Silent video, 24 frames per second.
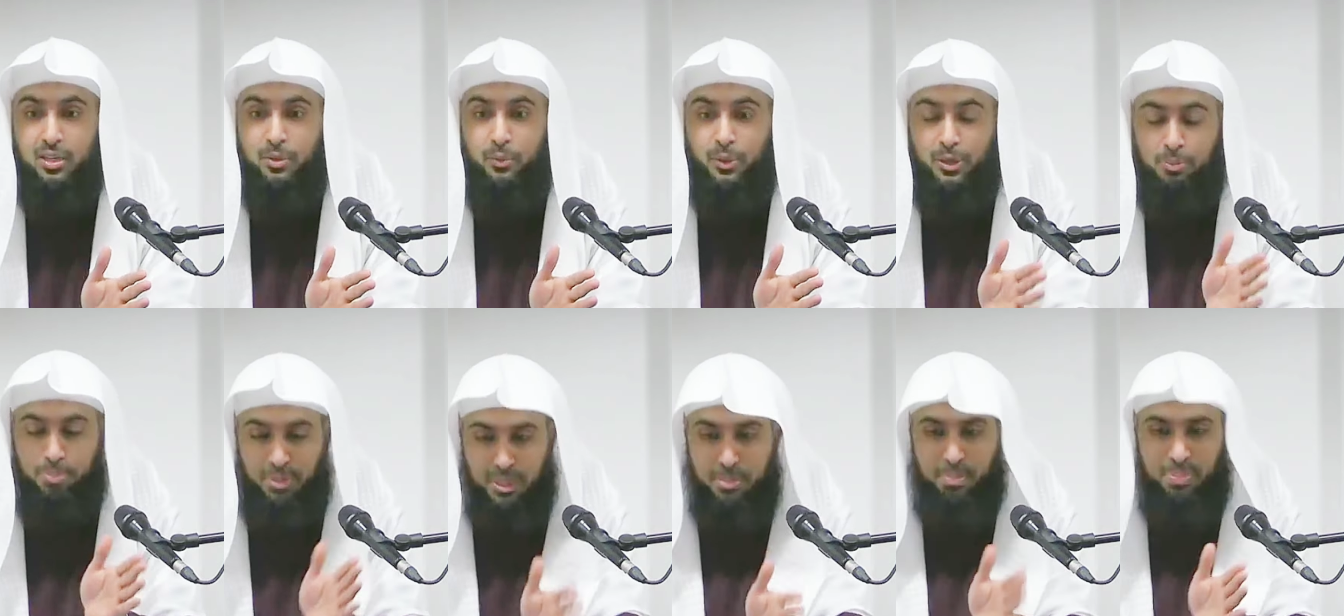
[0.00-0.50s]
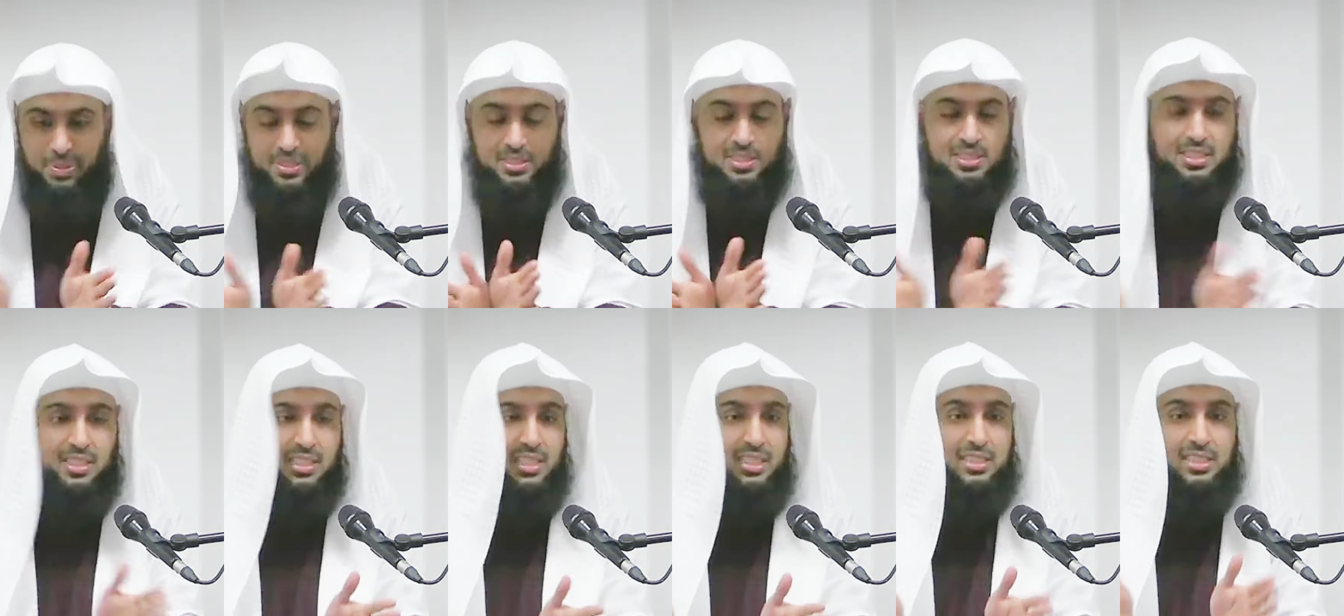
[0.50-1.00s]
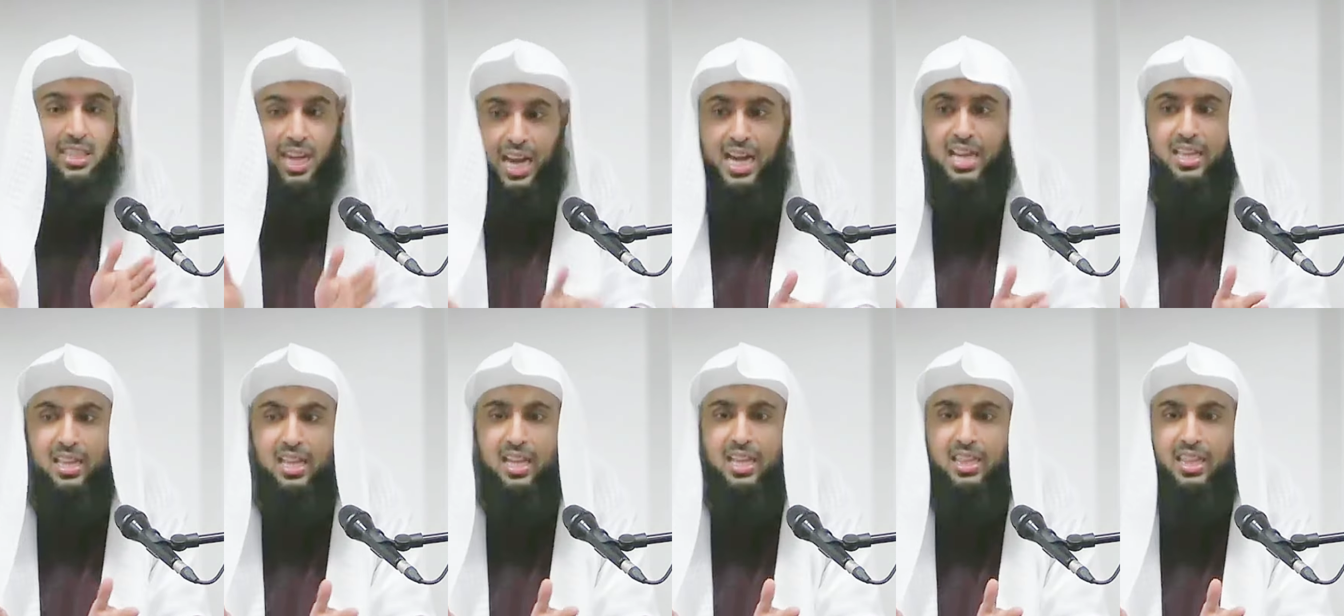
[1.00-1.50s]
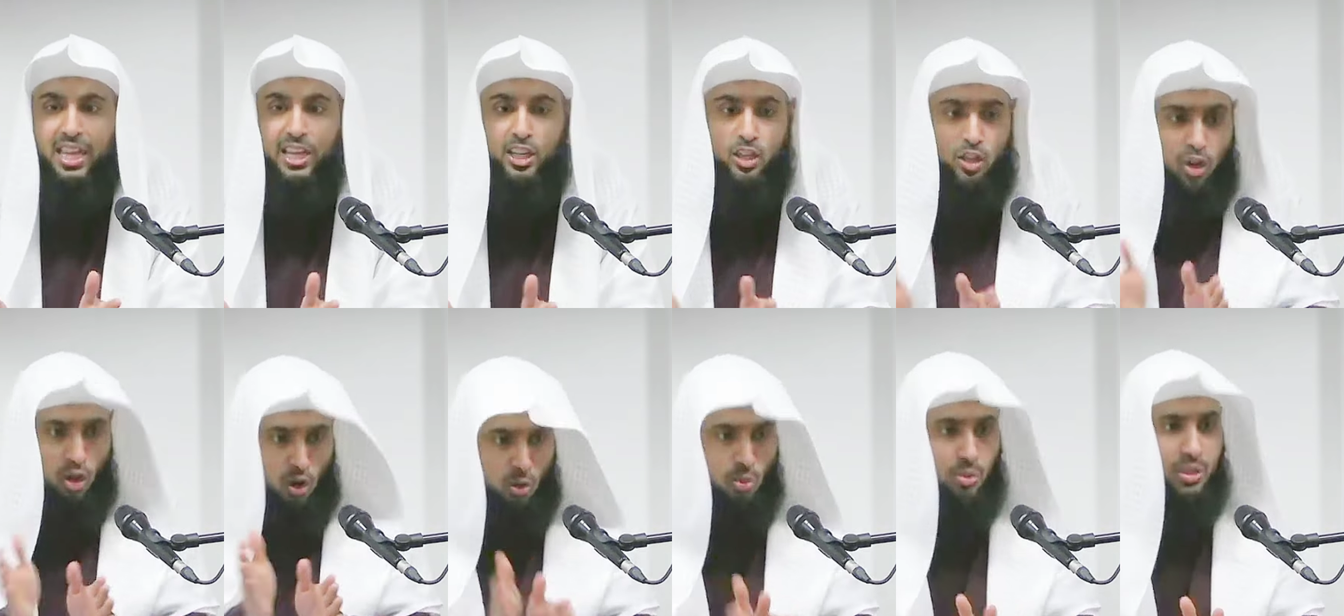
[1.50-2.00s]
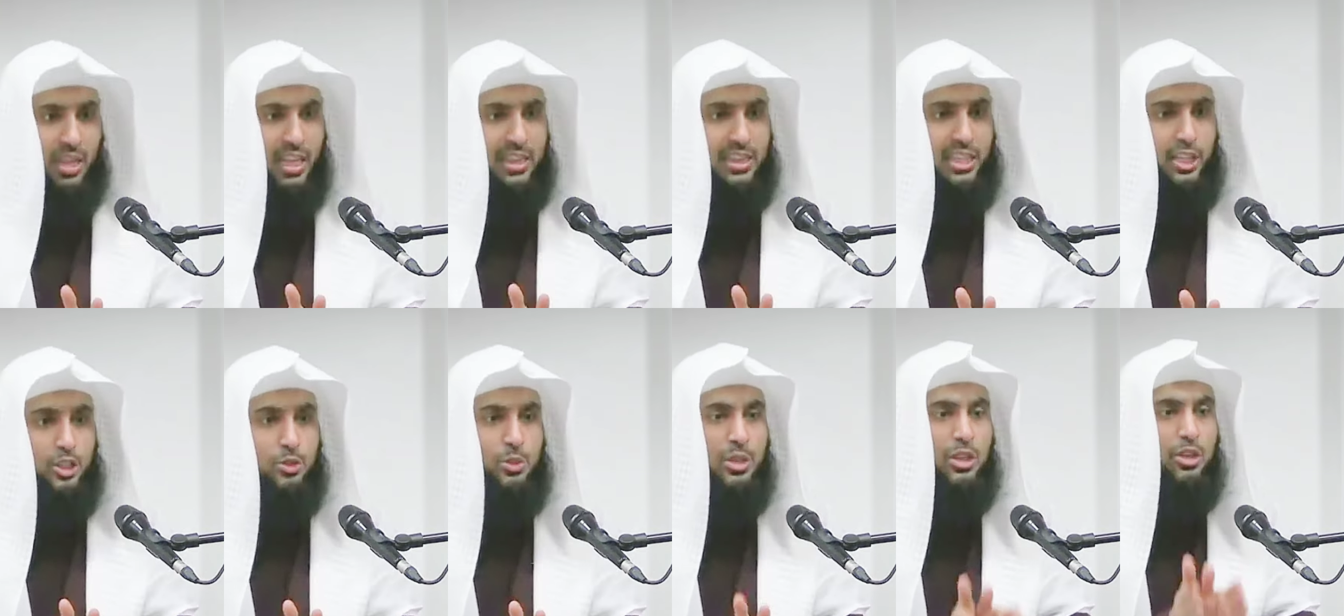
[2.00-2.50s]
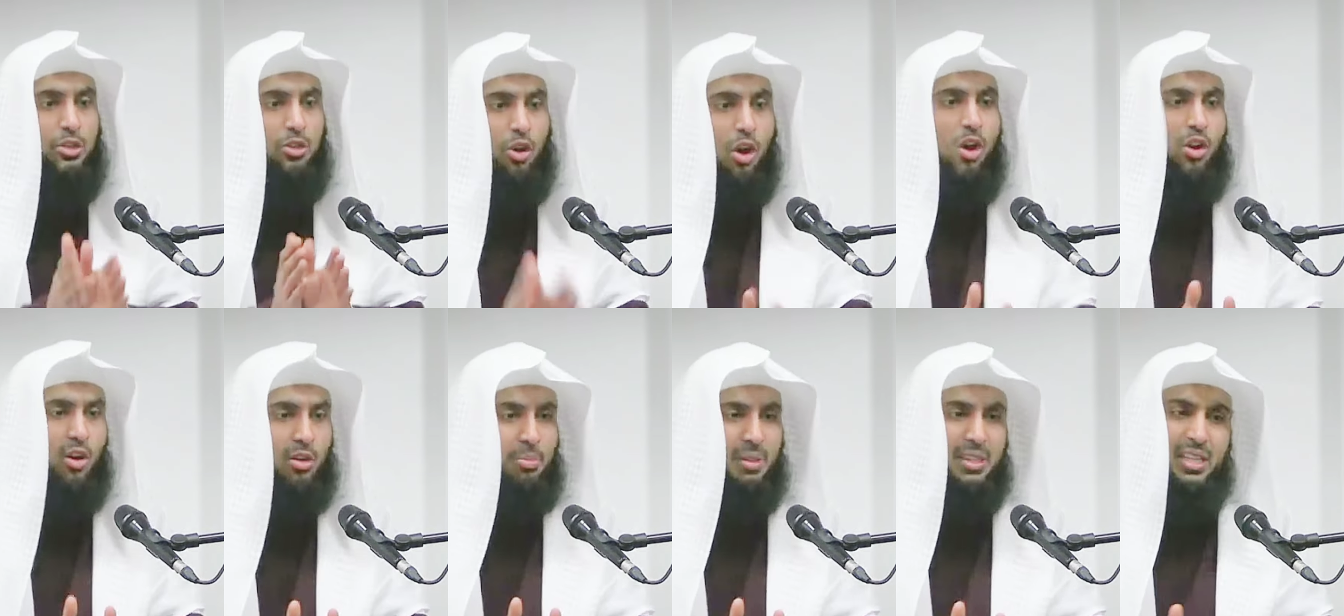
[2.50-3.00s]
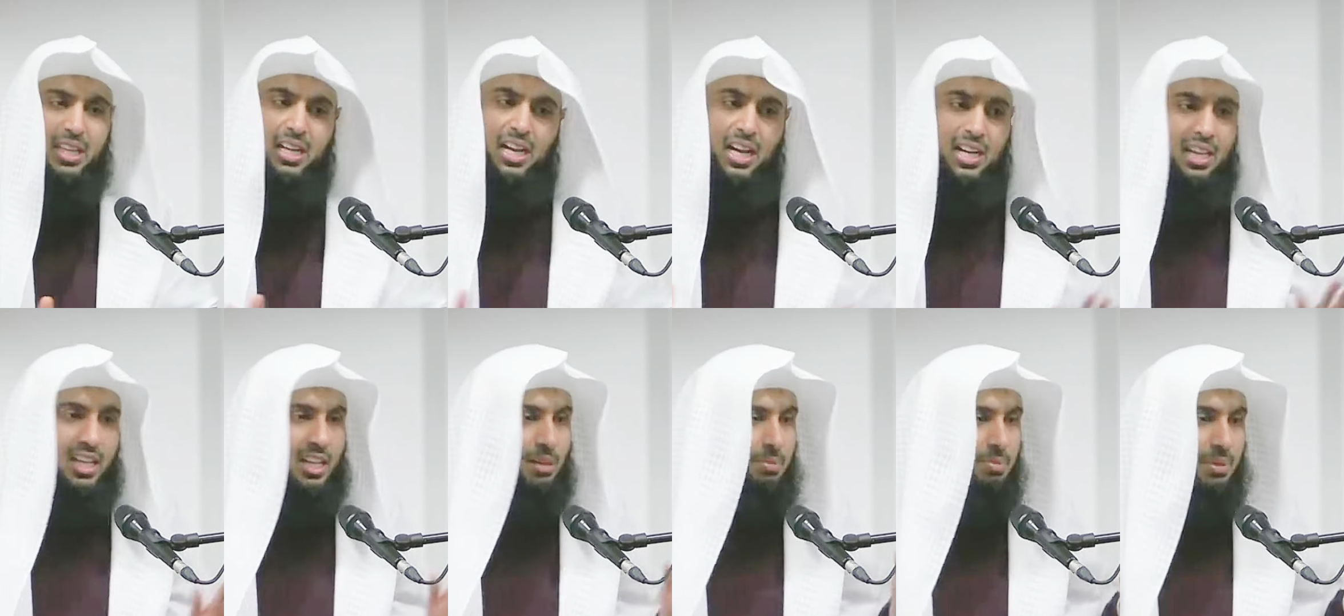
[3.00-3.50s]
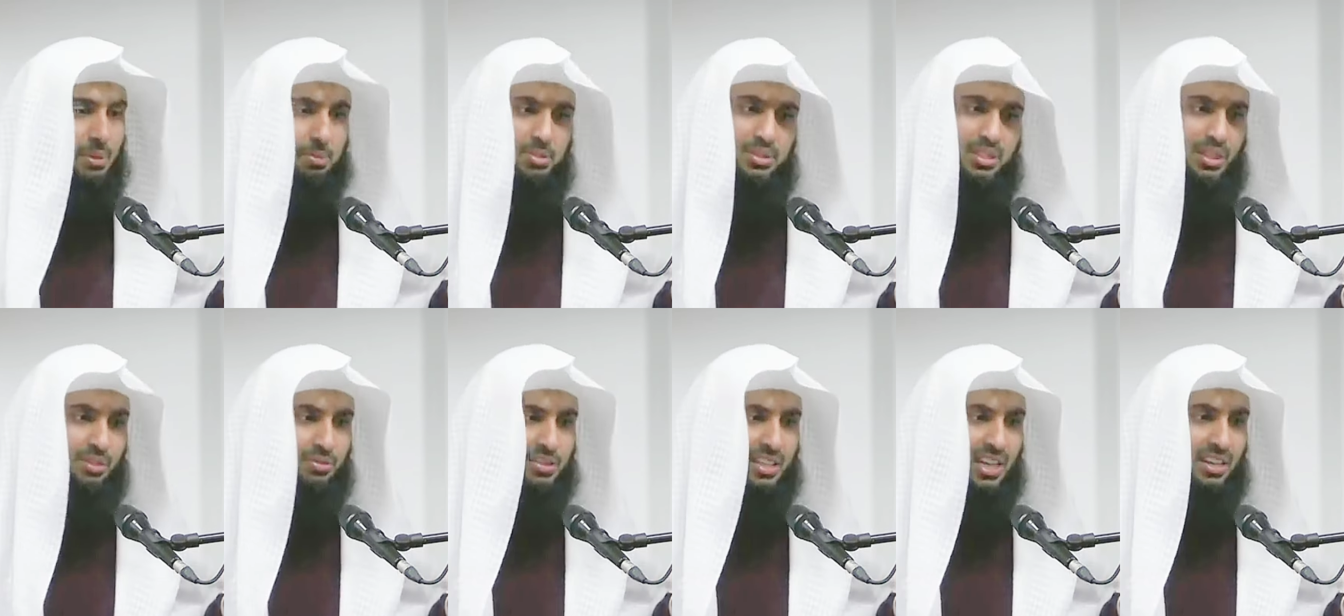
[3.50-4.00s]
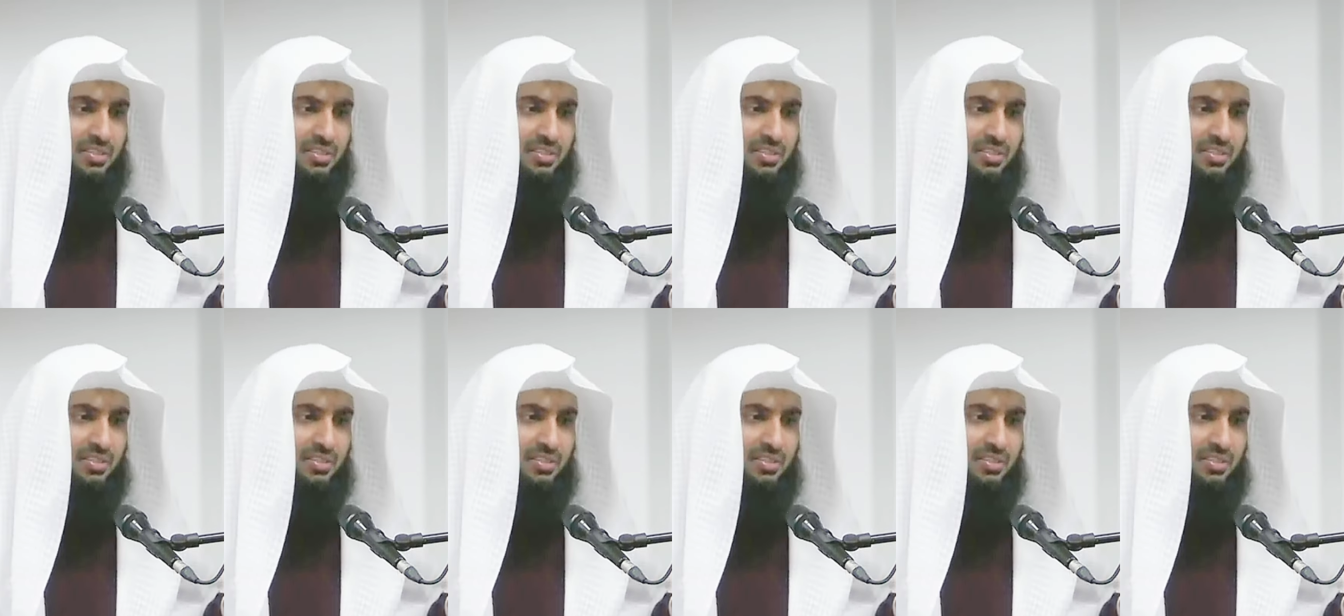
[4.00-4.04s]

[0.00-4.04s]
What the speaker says: When people sin, it's either they know that they're doing wrong, but they can't help themselves.